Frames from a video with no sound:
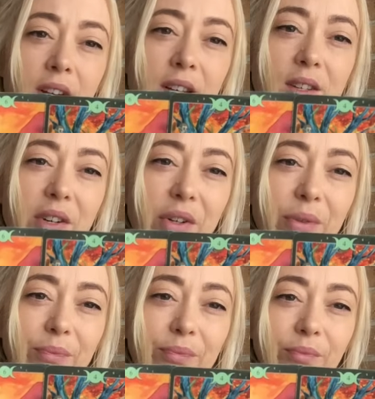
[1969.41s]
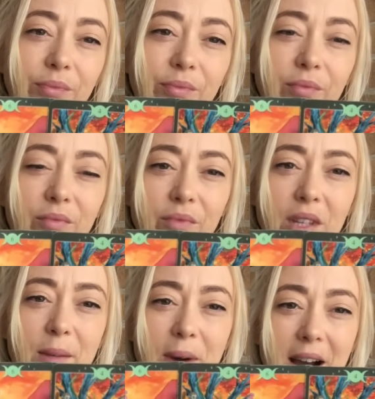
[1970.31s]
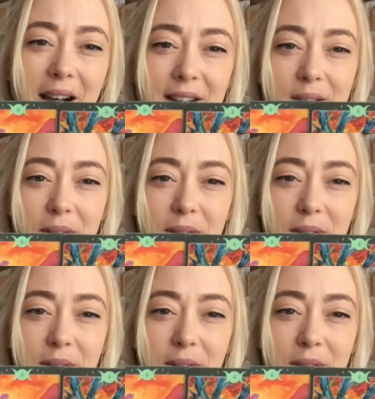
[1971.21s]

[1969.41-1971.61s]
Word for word: So, in the past,